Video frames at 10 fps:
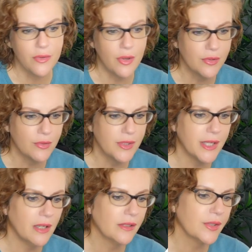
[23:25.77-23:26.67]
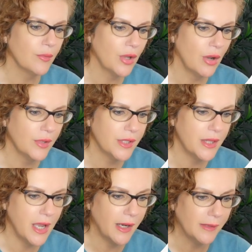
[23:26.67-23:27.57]
So those results will go
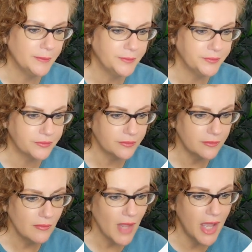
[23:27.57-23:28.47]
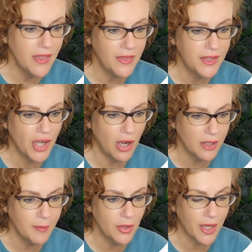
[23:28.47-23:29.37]
into there. And then the
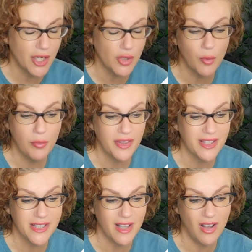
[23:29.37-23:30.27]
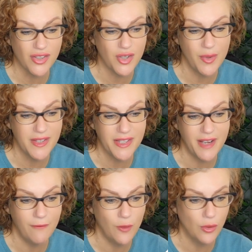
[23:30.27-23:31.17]
document location, we'll put this also in the
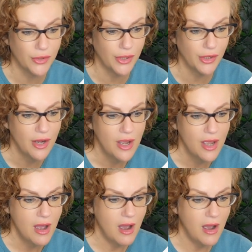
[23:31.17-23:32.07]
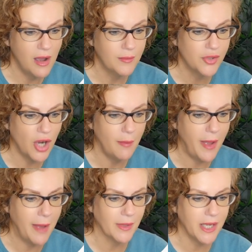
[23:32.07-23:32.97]
same folder. Job
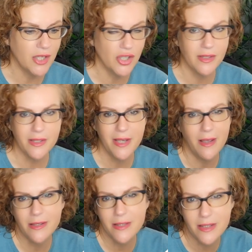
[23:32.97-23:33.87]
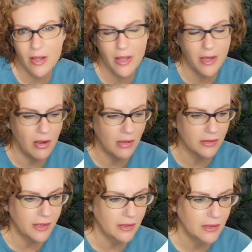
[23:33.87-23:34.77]
applications test is all I
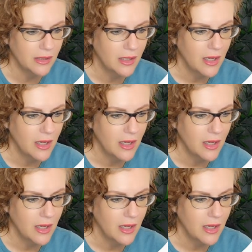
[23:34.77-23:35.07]
called it.